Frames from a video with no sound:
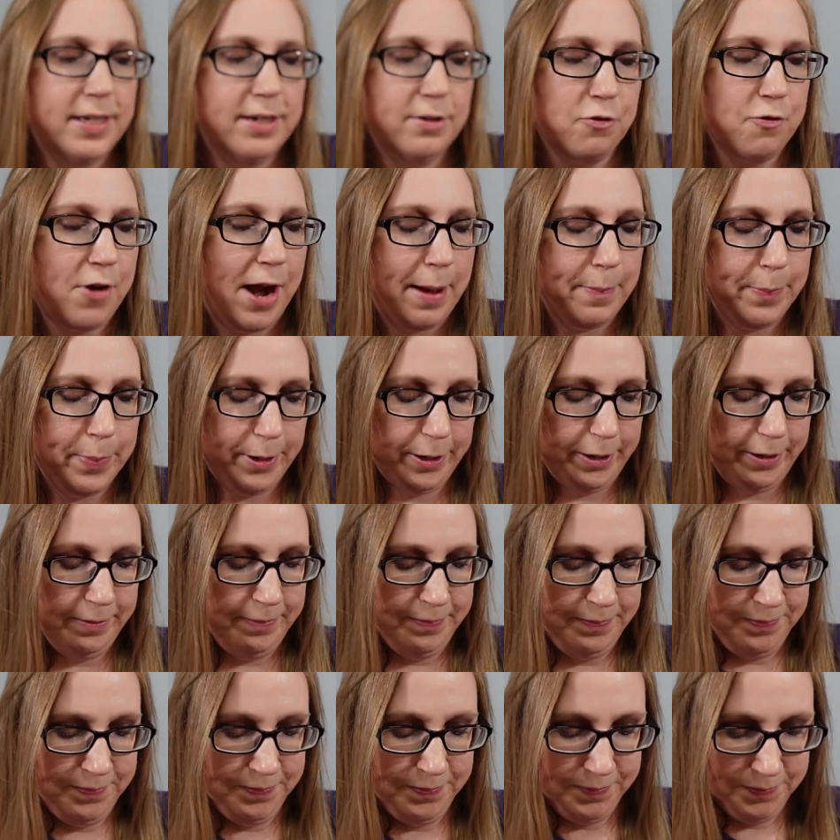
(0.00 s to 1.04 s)
in a
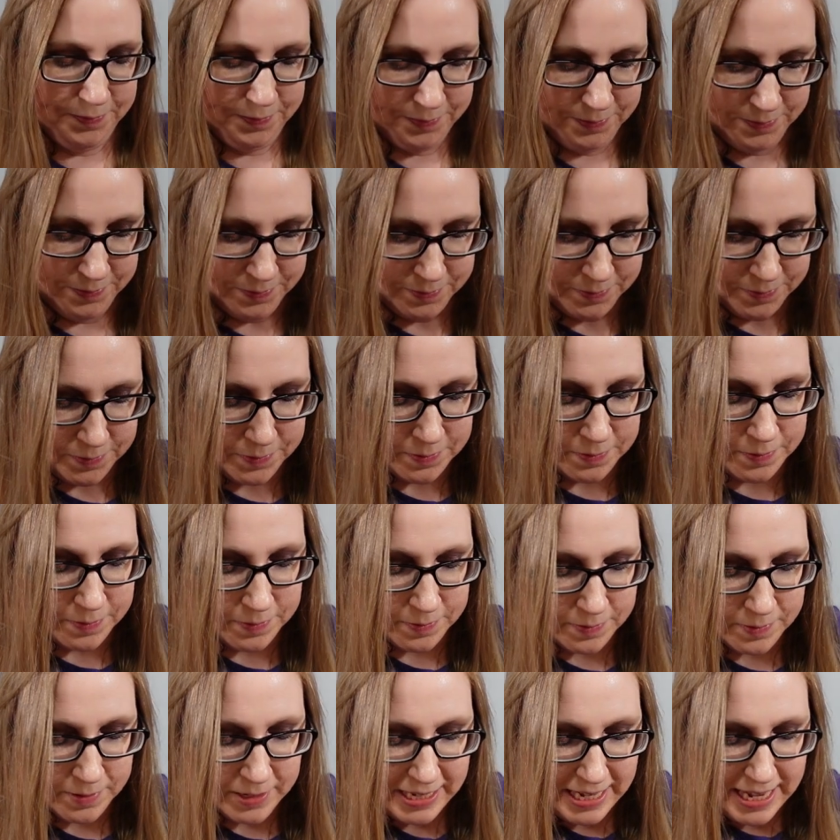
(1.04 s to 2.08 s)

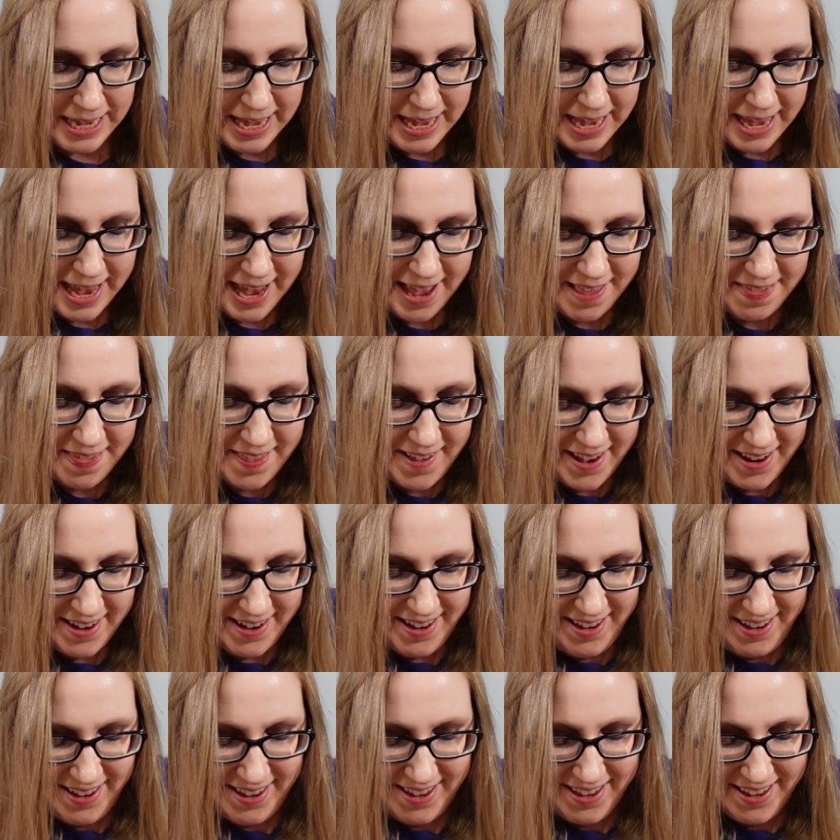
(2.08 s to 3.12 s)
wrapper. And then